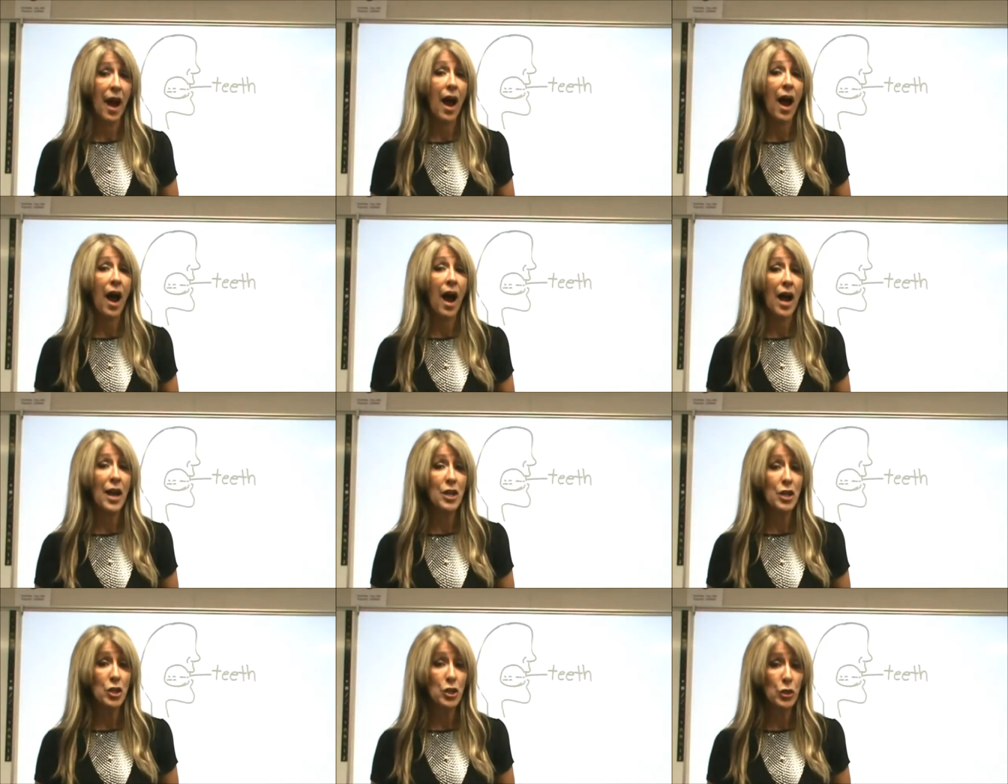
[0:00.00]

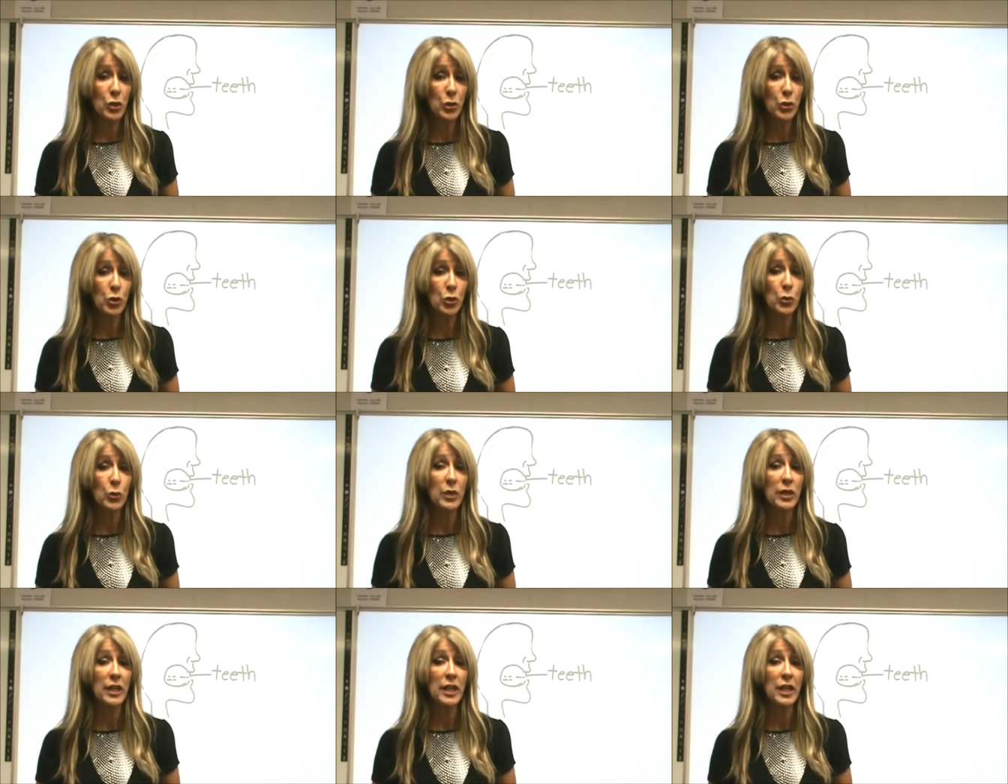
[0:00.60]
I
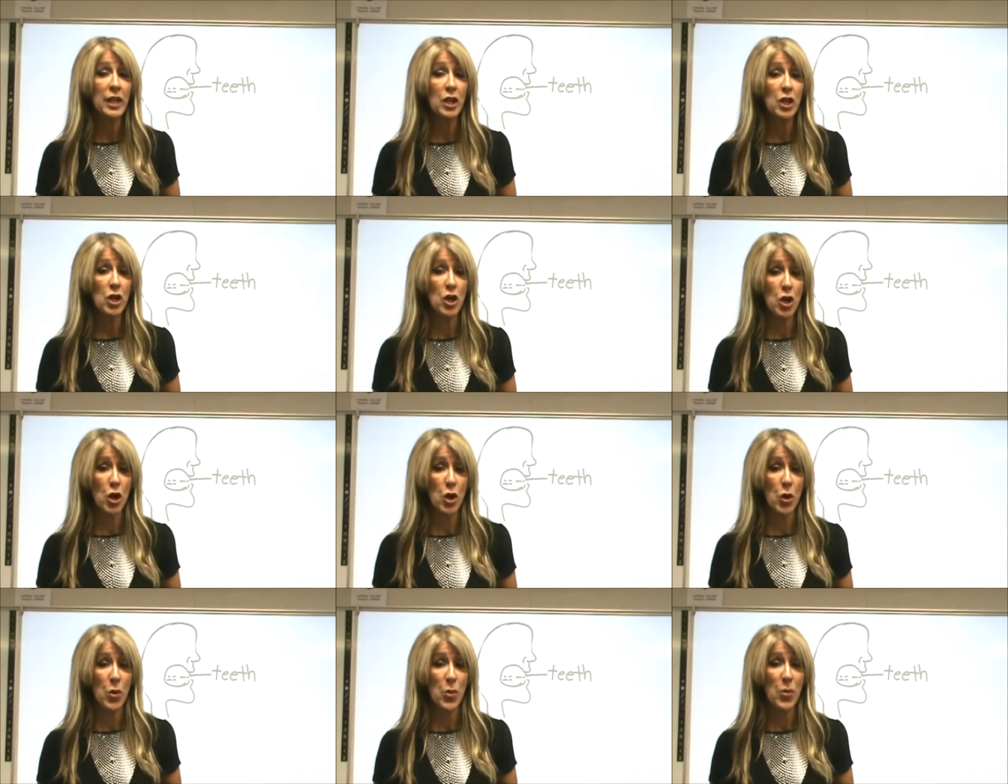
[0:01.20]
usually
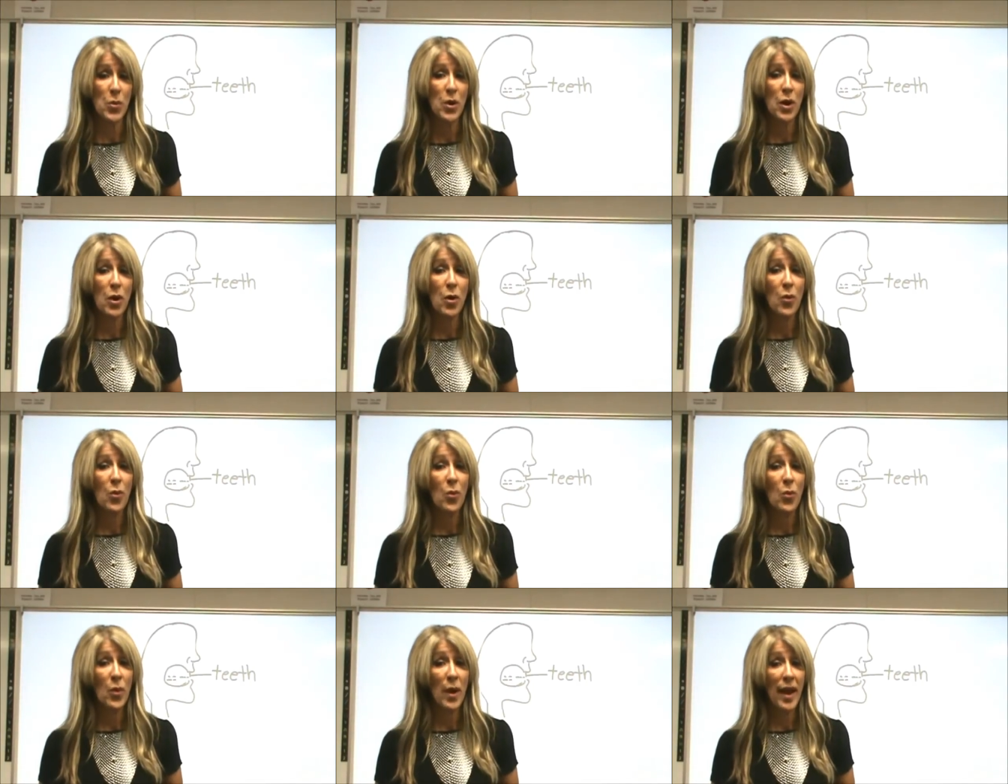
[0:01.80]
know
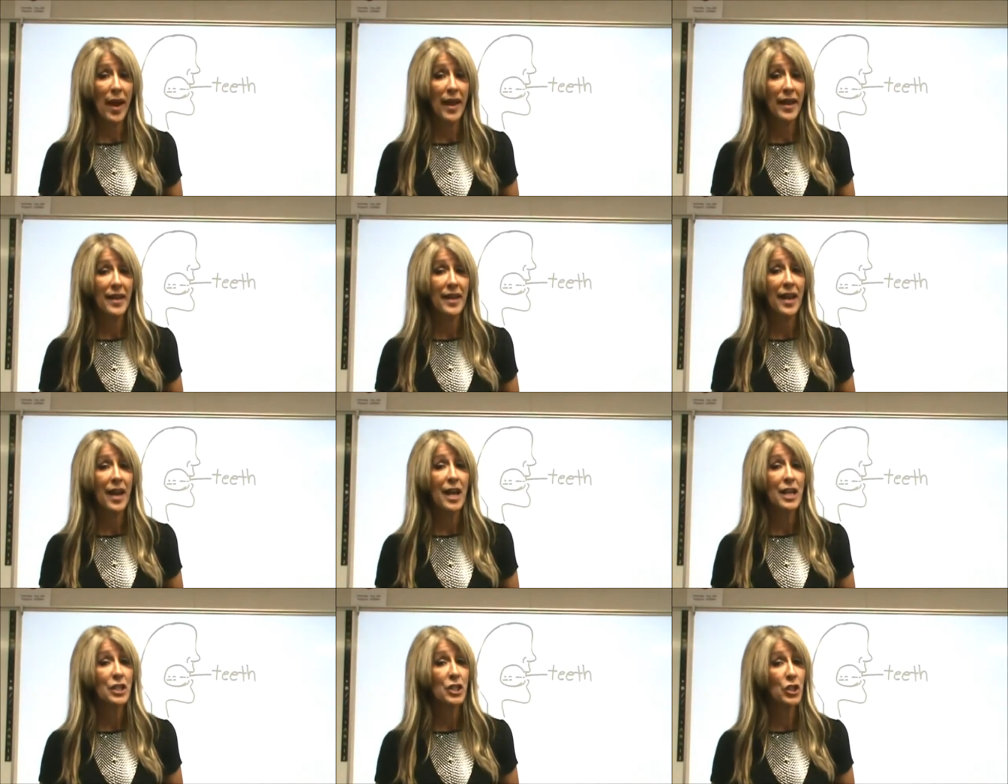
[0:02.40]

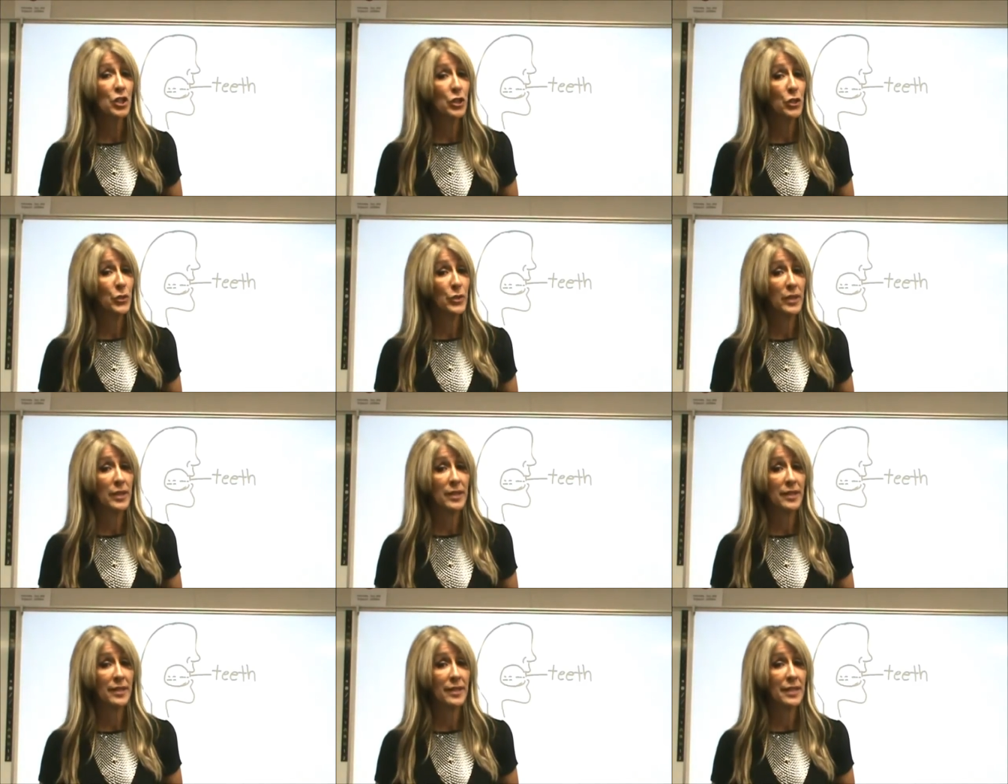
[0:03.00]
when a
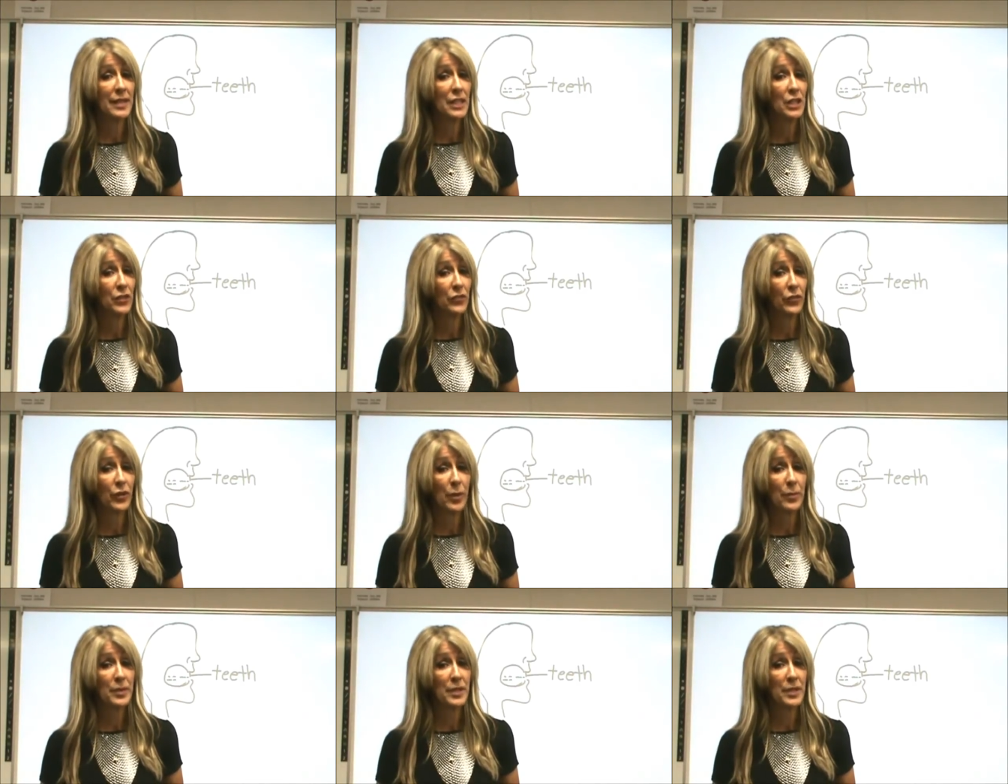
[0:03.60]
student is from